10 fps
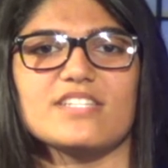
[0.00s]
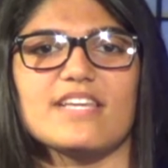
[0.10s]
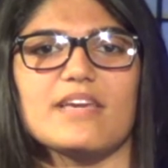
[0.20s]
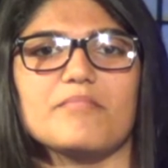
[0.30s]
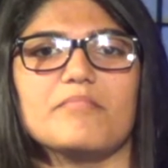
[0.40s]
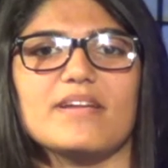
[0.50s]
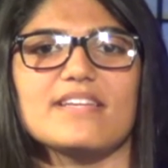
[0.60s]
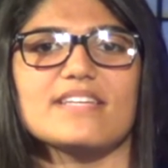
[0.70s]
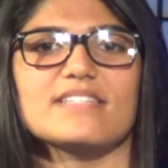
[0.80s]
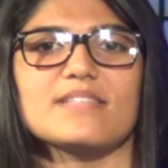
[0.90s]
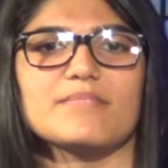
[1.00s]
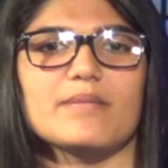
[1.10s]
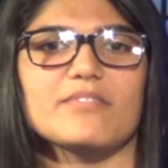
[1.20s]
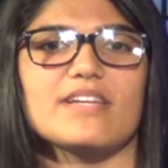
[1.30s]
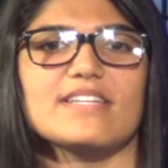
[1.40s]
today, Monday,
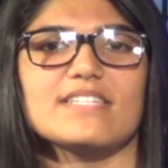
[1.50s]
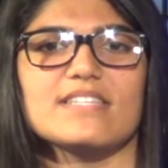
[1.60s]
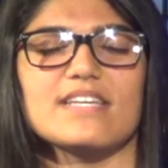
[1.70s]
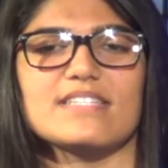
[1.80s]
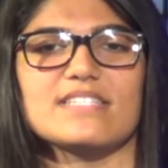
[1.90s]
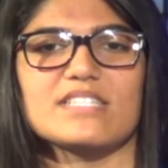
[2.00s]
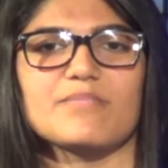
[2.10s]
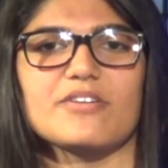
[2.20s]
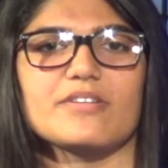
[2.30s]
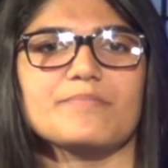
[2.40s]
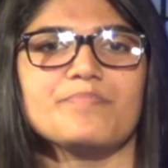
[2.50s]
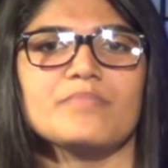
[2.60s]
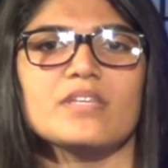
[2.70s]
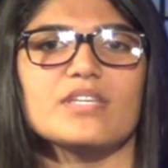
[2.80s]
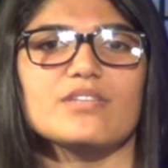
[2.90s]
September 19th at 6th grade.
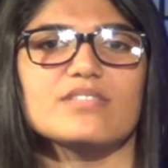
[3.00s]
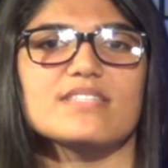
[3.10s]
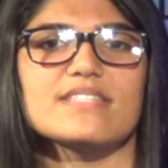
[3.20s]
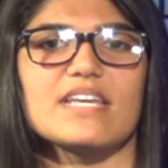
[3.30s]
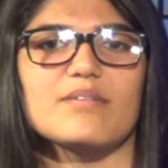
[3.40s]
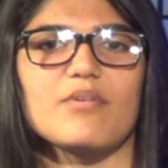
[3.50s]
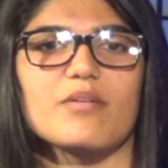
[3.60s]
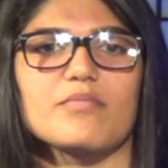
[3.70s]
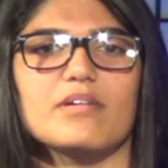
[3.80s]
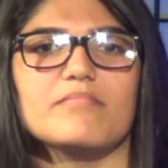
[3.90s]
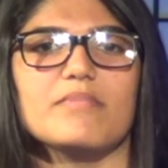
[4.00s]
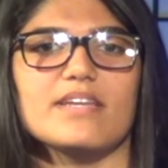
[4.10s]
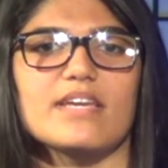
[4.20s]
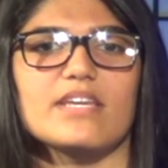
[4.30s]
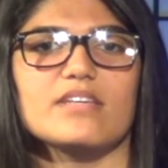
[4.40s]
UC Santa Barbara,
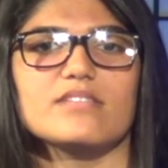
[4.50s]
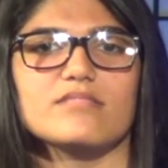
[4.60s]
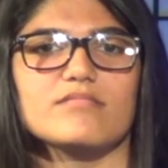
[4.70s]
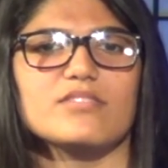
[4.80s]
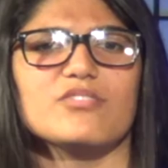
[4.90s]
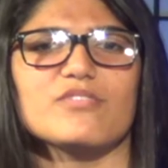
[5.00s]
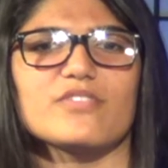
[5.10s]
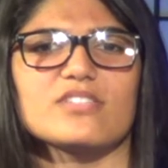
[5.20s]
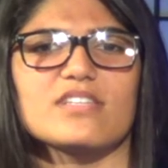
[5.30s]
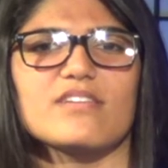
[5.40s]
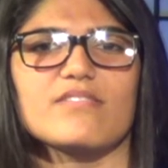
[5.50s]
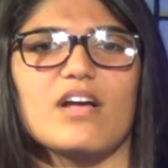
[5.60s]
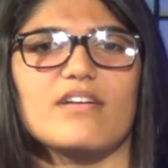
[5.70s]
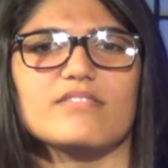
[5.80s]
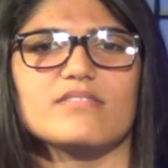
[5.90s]
Monday, University of
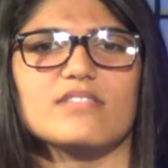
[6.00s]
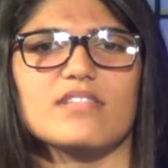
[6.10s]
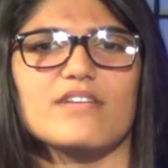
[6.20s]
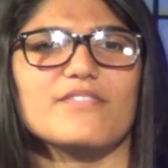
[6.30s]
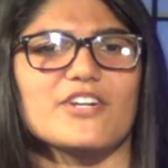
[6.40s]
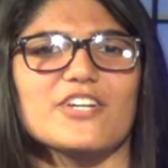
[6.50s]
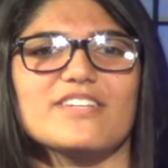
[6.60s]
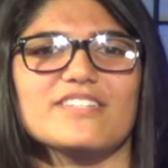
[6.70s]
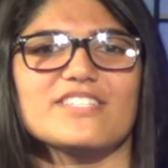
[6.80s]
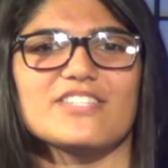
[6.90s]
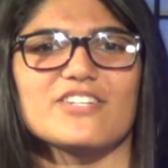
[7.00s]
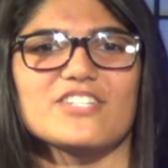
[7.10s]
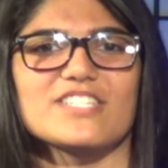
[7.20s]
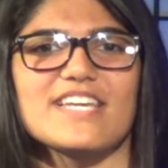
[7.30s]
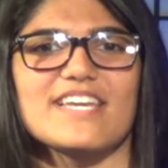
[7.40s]
La Laverne,
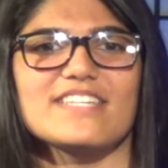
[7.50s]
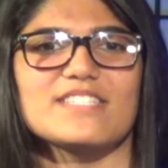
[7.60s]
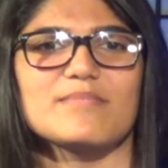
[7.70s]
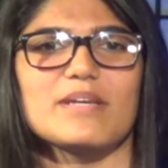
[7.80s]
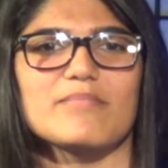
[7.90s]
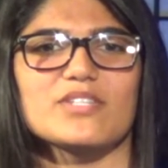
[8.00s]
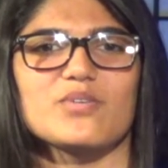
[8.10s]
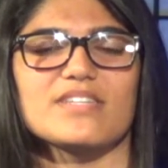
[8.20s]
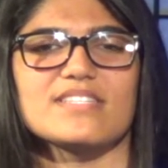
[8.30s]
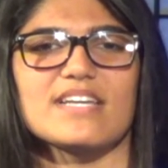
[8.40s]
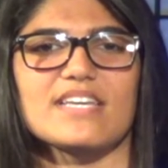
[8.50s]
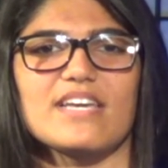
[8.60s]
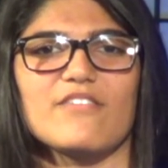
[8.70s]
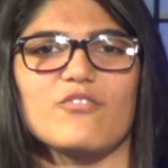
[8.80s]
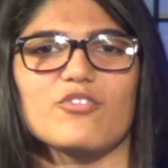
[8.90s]
Thursday, September 22nd
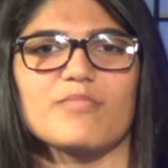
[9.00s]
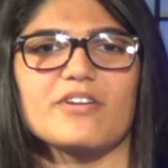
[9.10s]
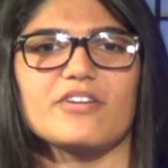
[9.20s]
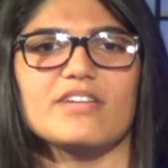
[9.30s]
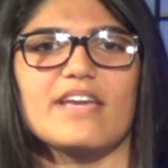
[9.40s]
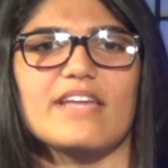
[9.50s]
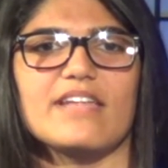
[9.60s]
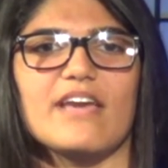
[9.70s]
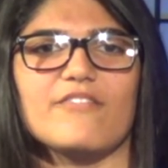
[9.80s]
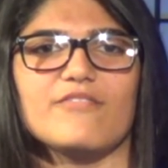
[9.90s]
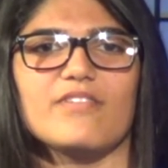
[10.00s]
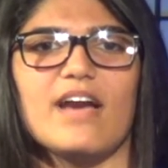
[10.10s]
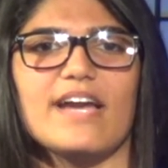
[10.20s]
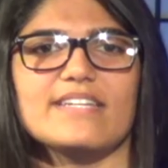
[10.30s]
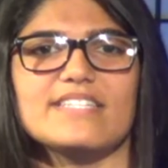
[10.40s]
at 4th grade, and
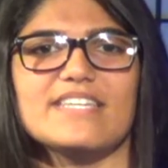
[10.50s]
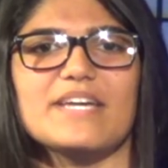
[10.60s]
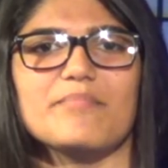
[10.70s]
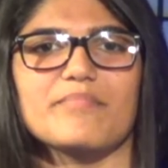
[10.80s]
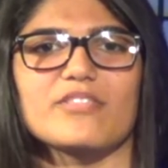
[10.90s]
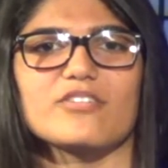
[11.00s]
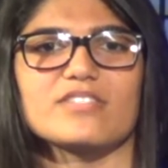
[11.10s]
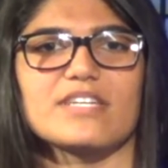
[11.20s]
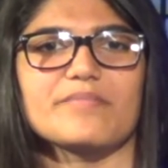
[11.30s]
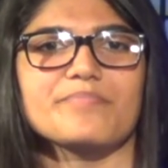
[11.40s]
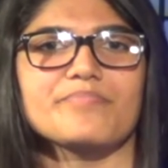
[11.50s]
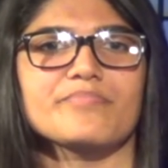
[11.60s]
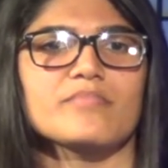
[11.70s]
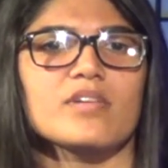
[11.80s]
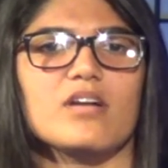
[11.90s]
FIDM Thursday,
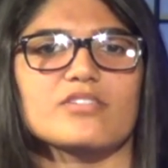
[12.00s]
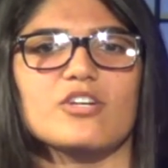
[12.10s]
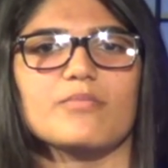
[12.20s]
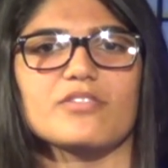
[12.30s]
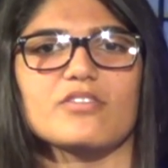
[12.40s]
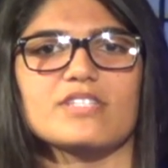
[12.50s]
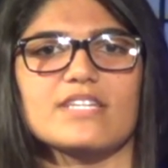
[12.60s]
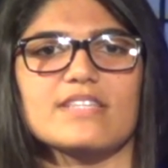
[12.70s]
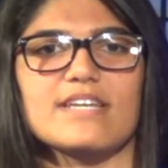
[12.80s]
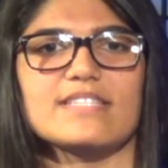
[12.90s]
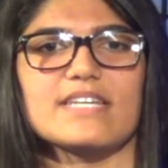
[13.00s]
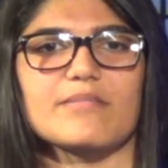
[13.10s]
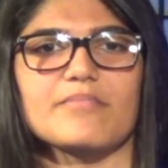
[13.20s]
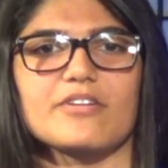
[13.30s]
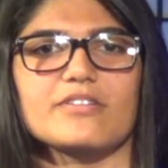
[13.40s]
October 13th at
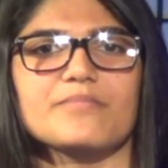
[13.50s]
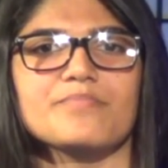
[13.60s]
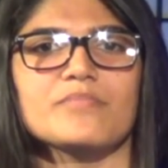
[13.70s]
second grade.